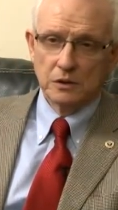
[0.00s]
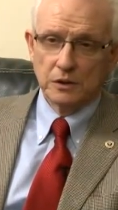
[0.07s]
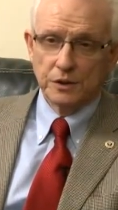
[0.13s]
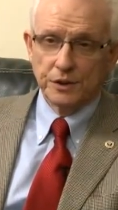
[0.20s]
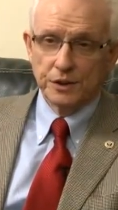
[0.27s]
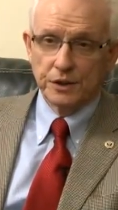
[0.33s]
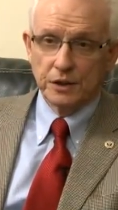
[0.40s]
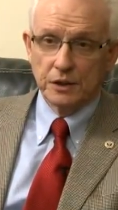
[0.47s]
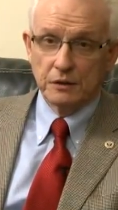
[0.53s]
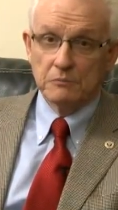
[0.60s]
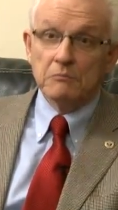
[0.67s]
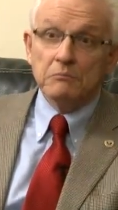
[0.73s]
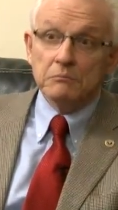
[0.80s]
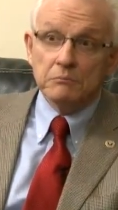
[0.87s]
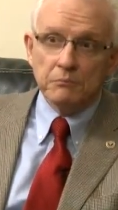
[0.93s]
uh,
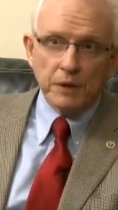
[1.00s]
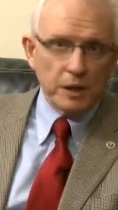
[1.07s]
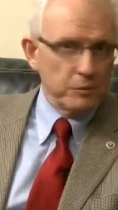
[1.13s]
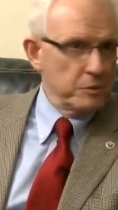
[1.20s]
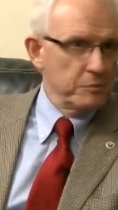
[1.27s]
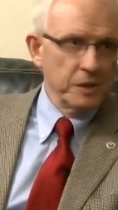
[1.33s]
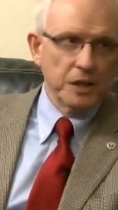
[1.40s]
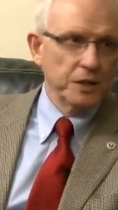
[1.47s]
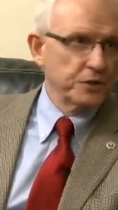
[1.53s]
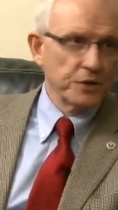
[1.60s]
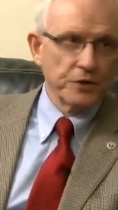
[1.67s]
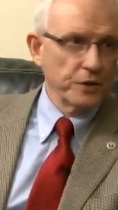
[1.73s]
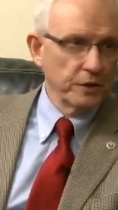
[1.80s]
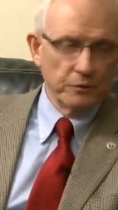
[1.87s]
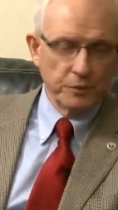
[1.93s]
maybe
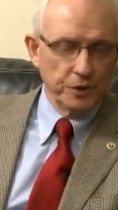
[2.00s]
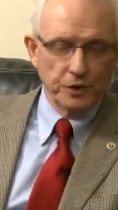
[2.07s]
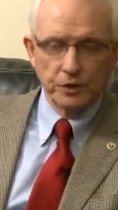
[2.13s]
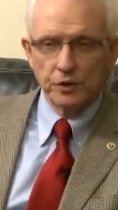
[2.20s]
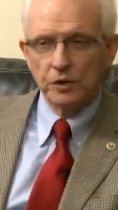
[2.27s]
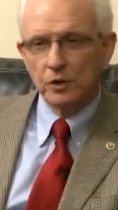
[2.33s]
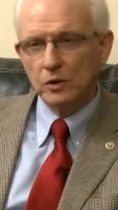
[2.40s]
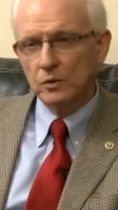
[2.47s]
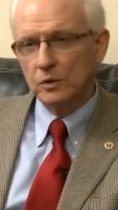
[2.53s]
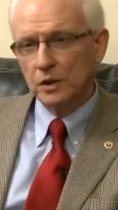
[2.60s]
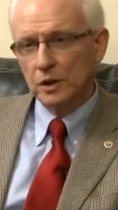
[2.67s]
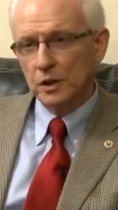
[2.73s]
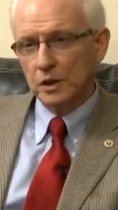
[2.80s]
military, we don't know,